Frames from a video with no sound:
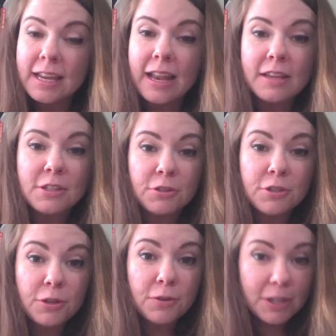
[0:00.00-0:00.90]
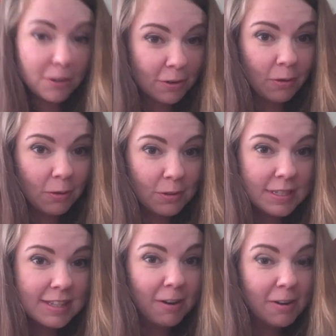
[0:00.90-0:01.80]
And as your
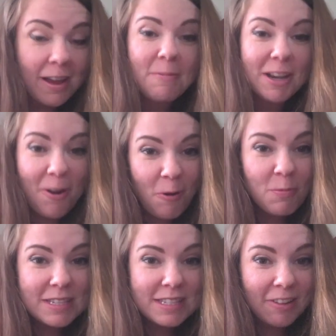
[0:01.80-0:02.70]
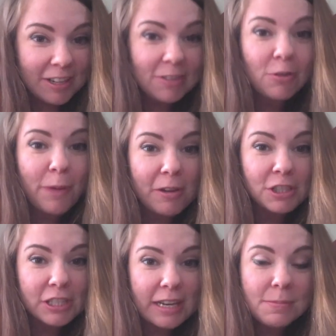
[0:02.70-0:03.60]
2-year-olds start coming home and telling you about
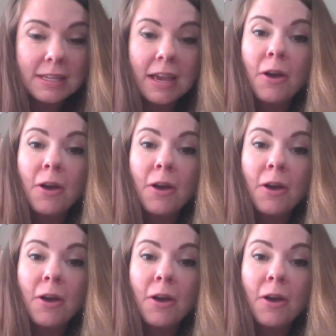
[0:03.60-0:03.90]
shapes,